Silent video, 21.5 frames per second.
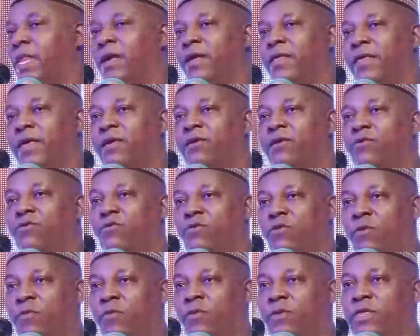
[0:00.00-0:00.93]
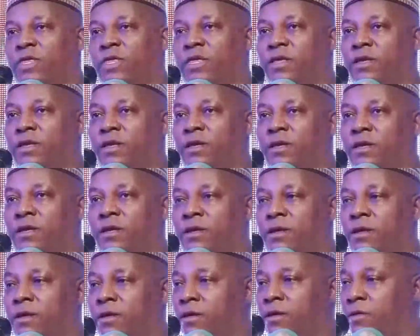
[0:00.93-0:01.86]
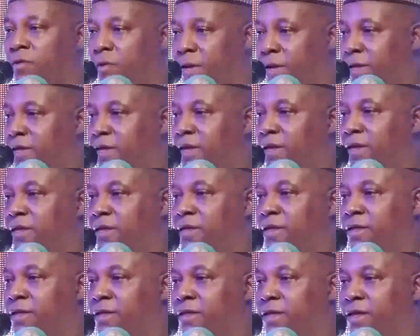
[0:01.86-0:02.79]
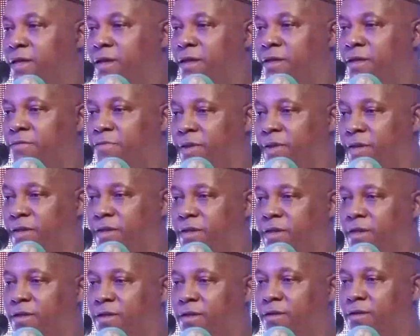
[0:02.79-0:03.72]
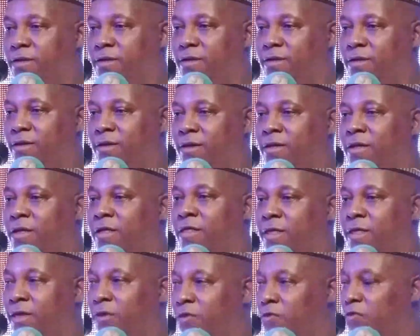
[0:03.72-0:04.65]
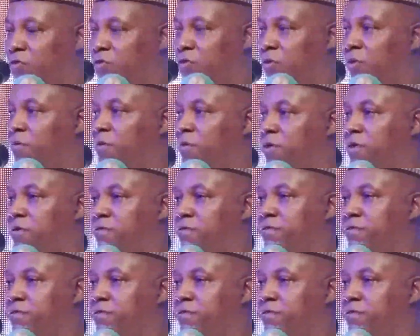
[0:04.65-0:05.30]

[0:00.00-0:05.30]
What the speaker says: Thank you so much. Your Excellency, the Senate President, thank you so much.